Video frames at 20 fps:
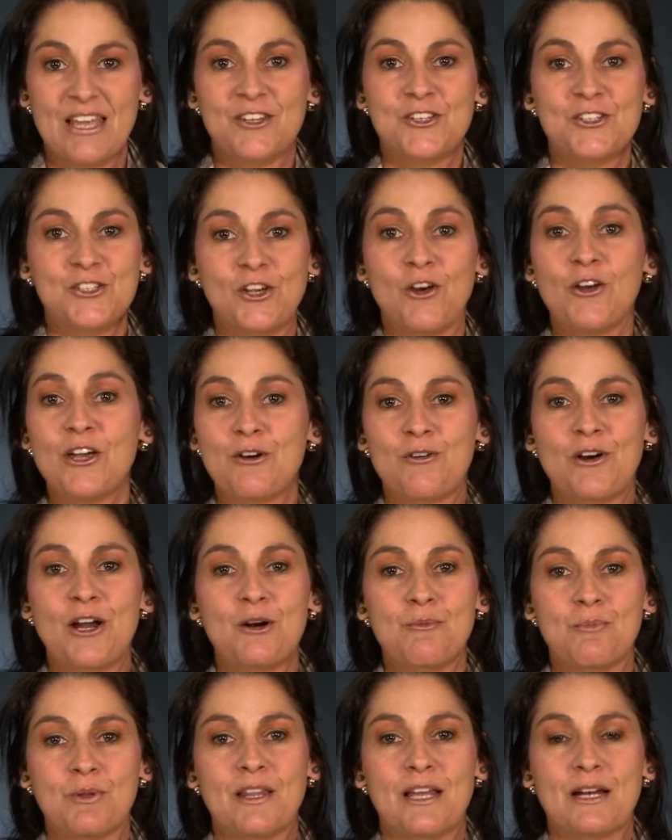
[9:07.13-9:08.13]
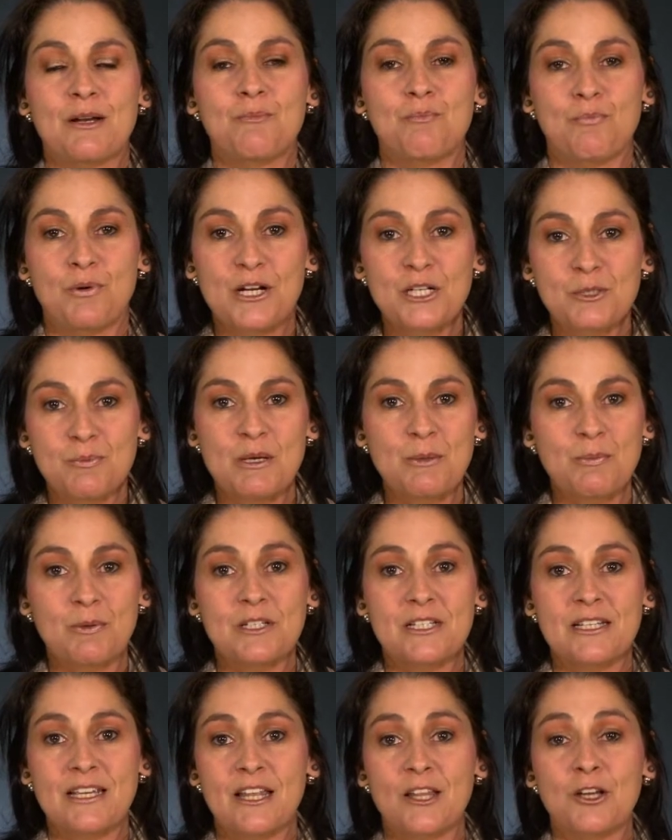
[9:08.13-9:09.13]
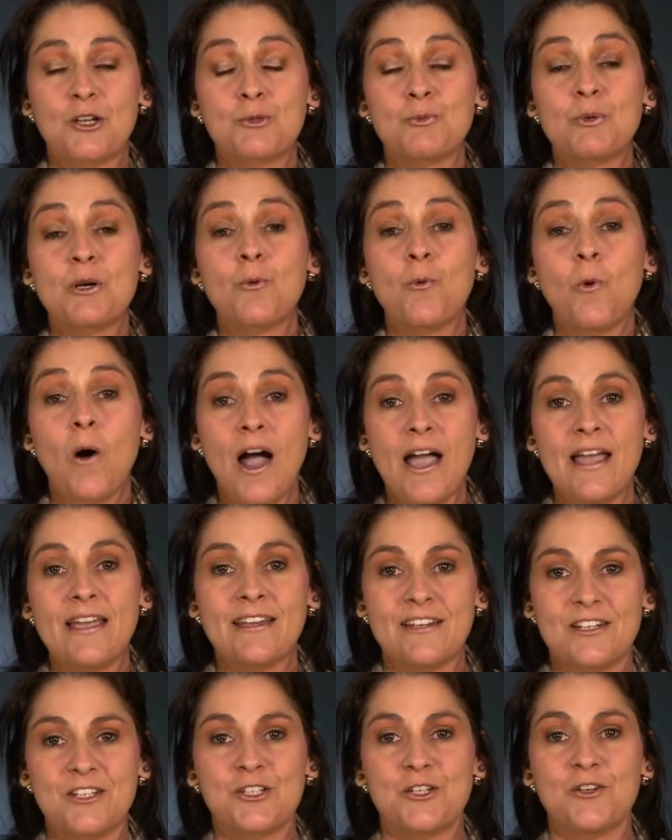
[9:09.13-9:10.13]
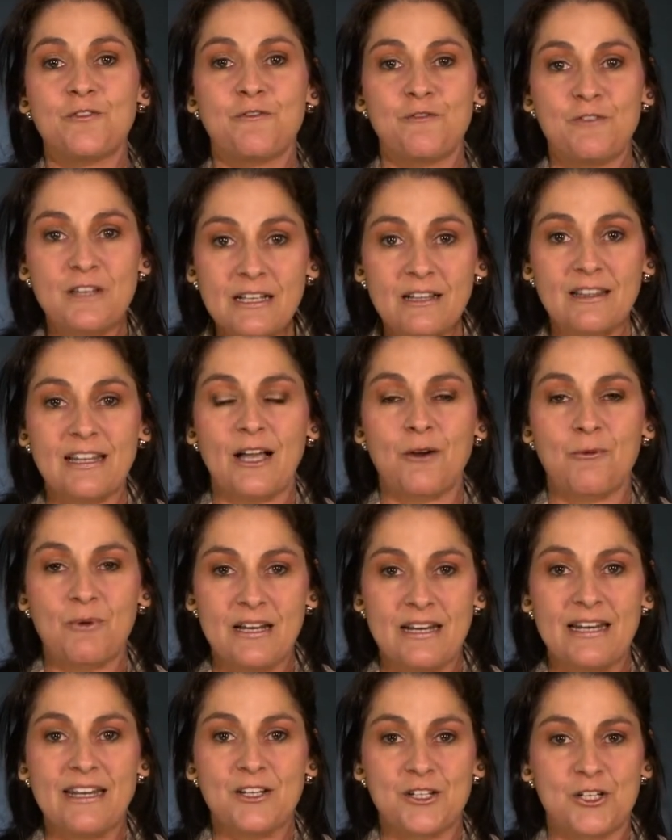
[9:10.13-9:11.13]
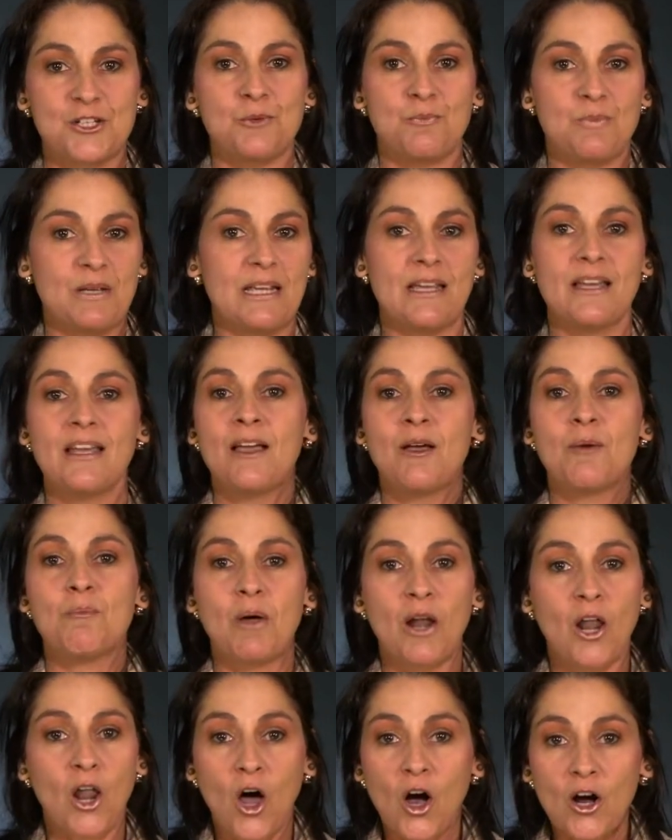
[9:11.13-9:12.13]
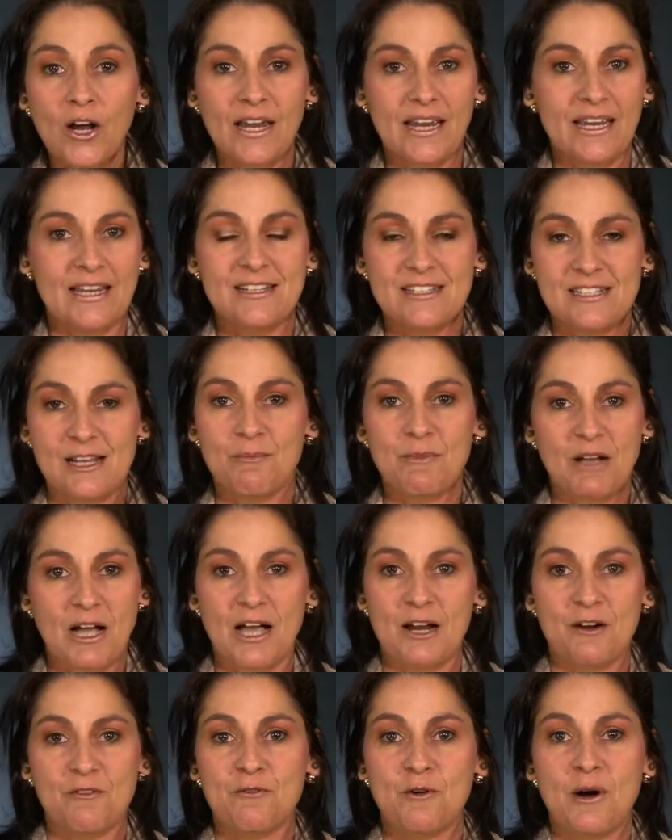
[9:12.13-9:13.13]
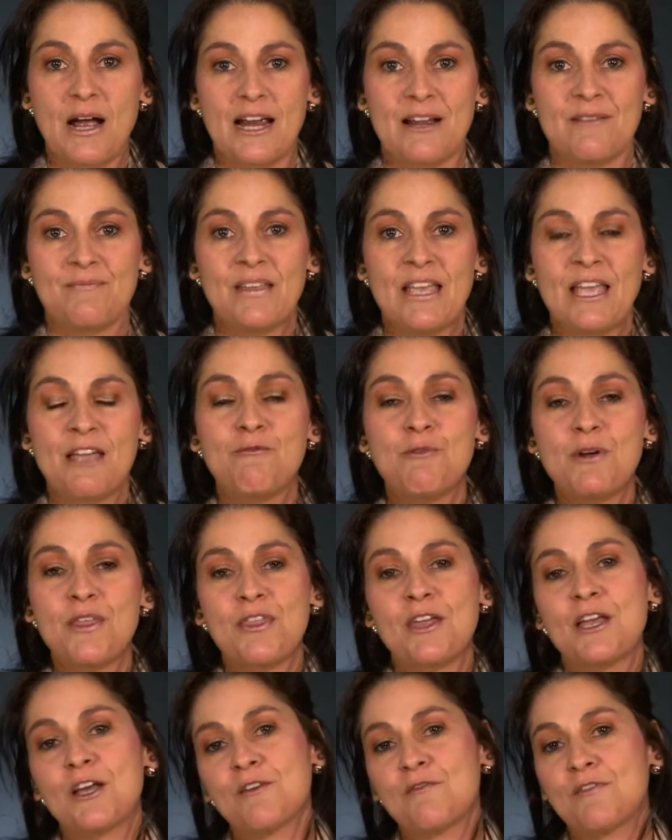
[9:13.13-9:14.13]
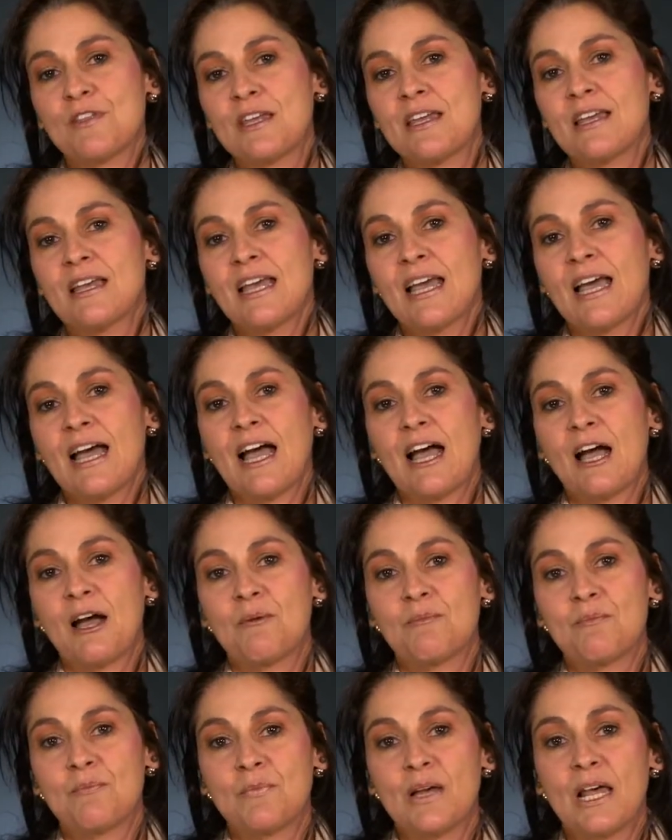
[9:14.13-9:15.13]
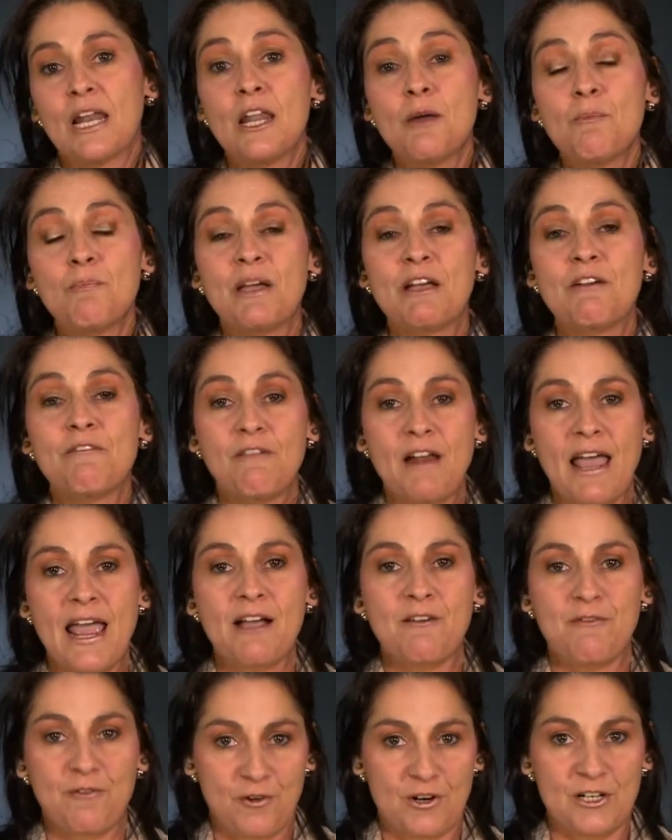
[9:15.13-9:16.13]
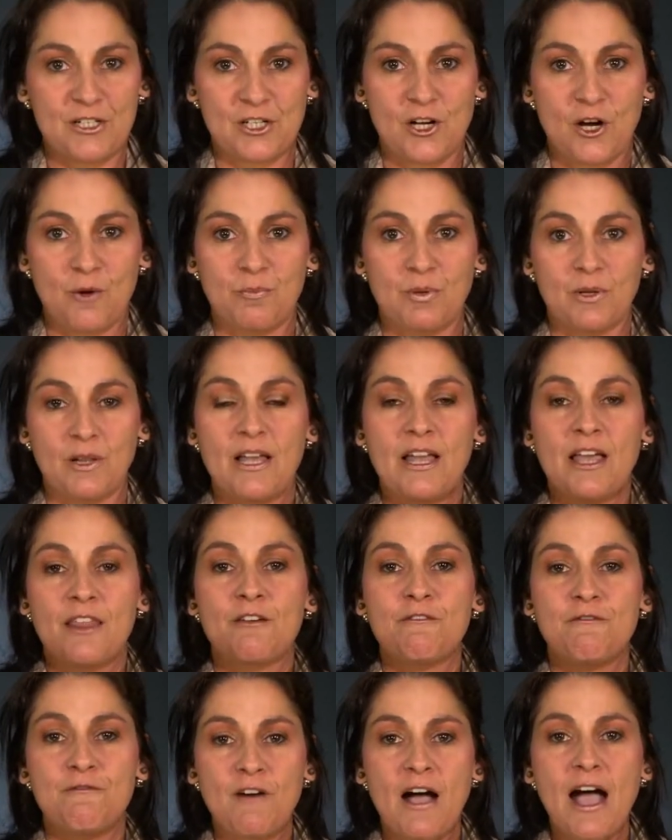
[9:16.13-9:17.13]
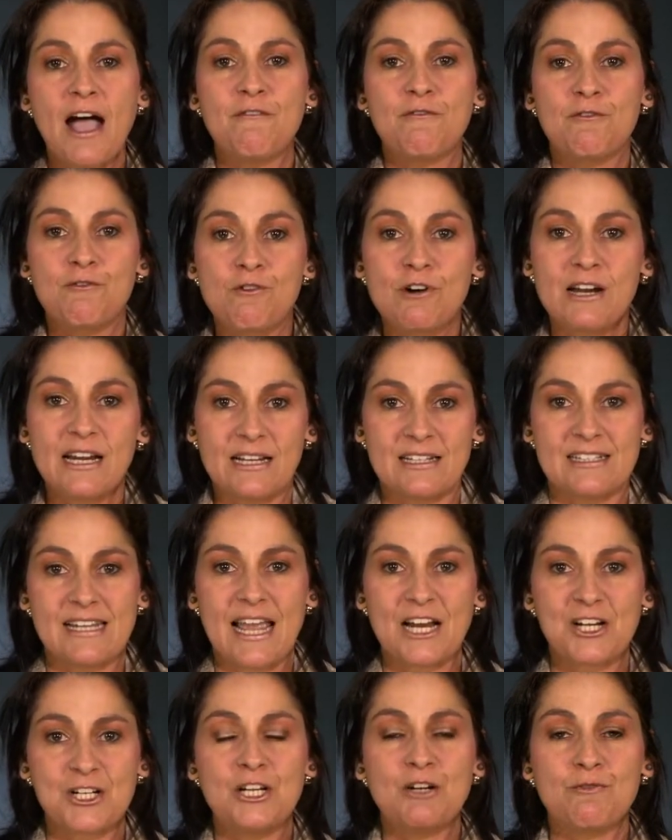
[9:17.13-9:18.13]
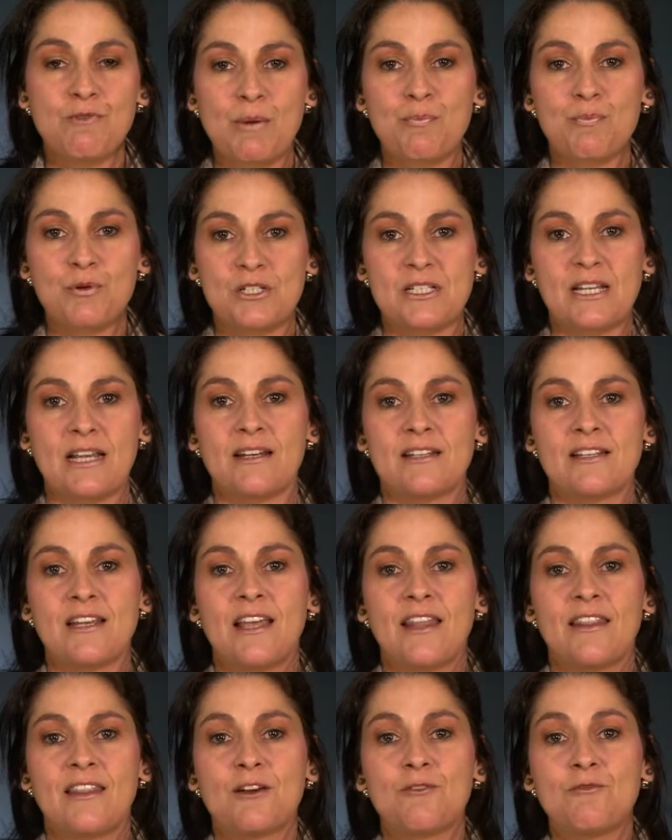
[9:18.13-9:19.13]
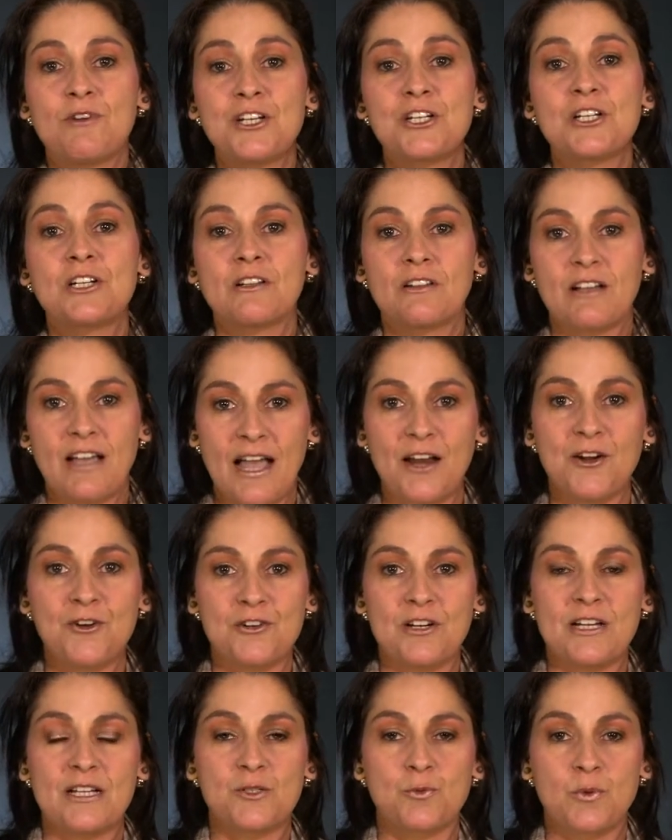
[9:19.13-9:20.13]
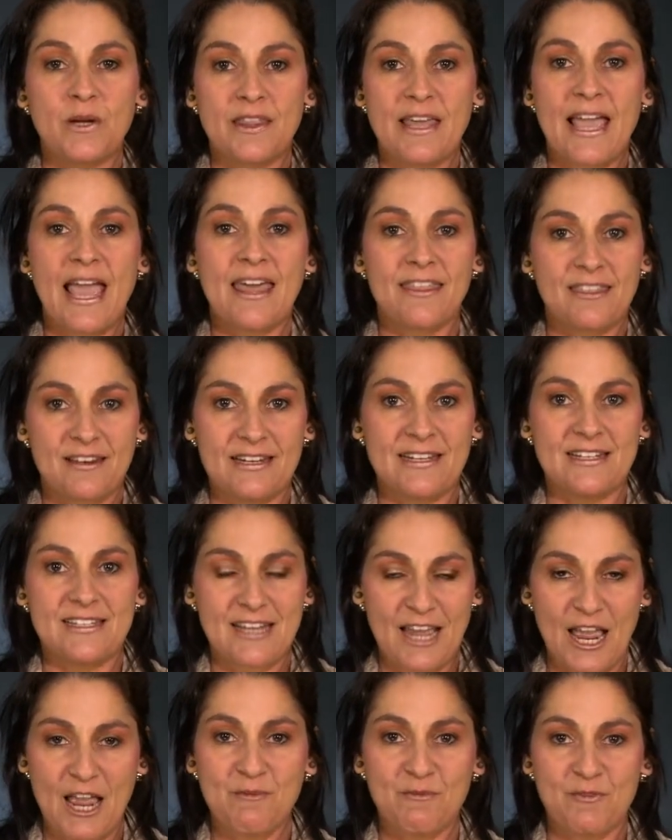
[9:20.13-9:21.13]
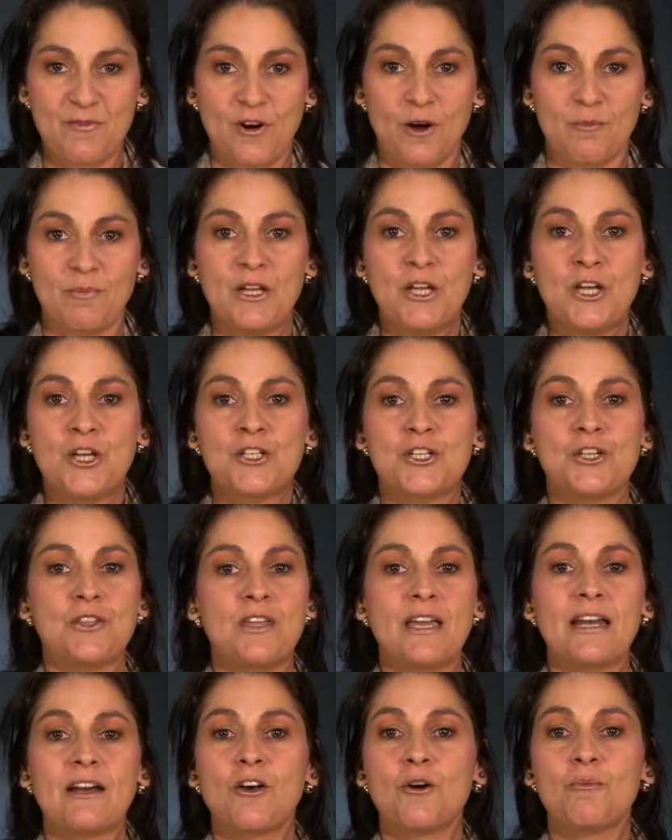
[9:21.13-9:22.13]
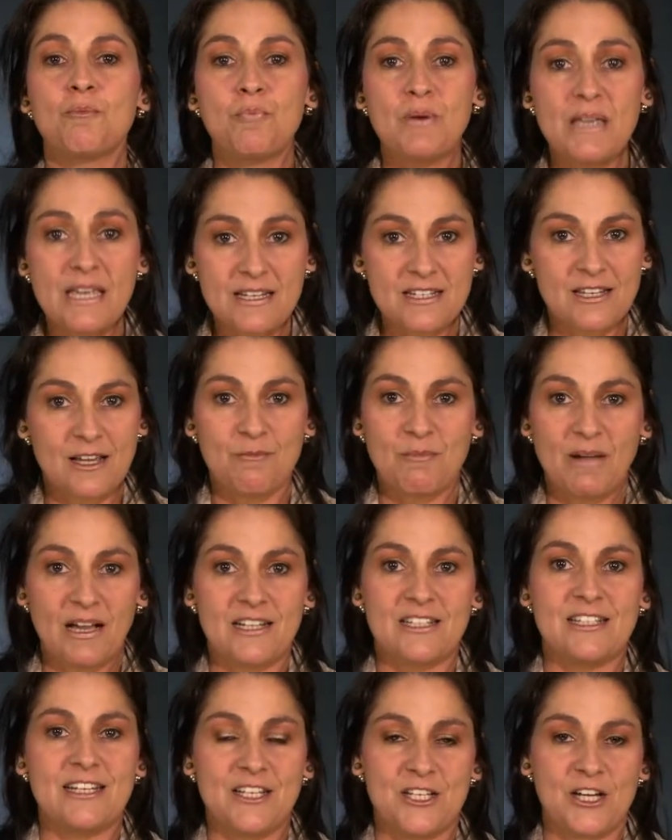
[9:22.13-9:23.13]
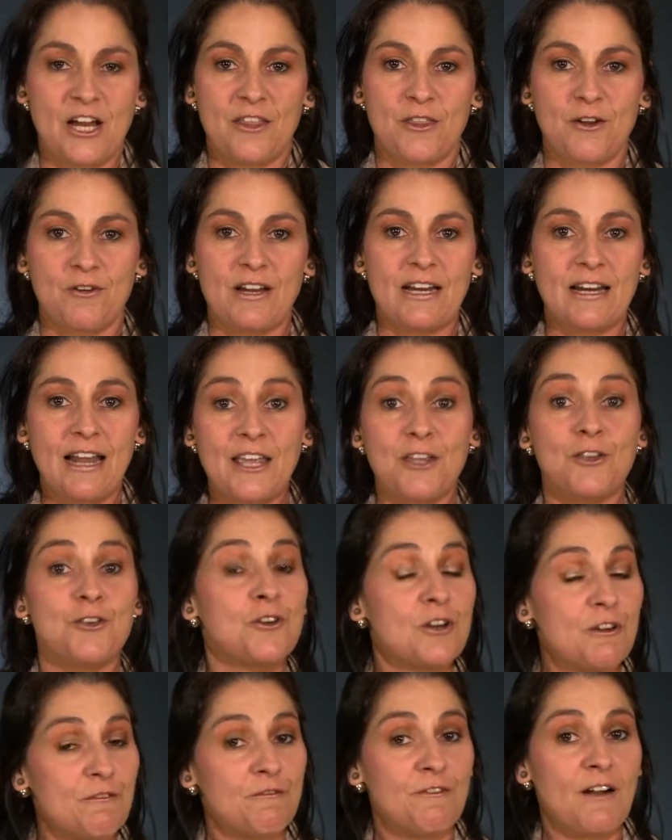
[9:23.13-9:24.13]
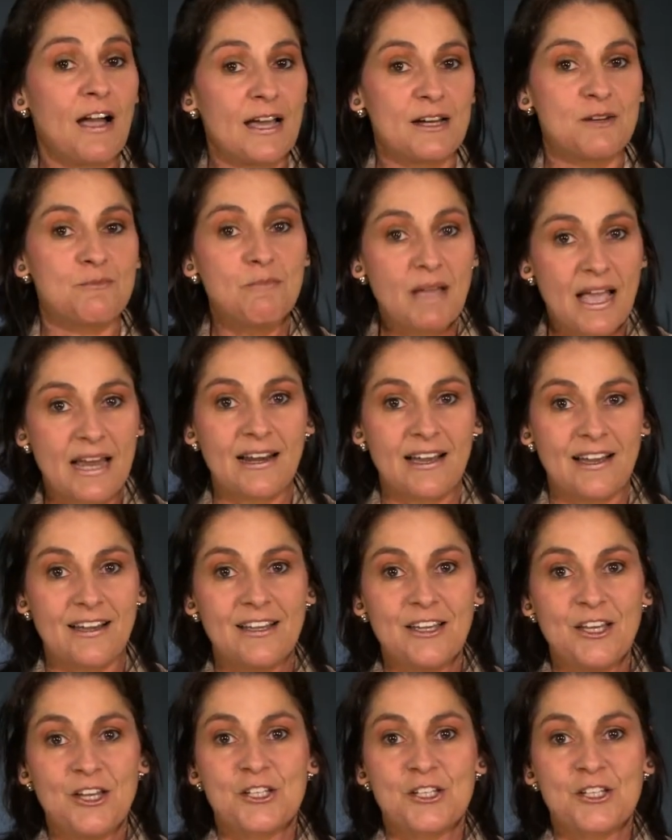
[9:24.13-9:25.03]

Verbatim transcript: So incredible that it brings people together because we're wired to feel like we need to be belonging in some kind of way. If we think of the um, Olympic flag, for example, the five rings actually represent the original countries where the athletes came from to then compete amongst each other in a unified manner.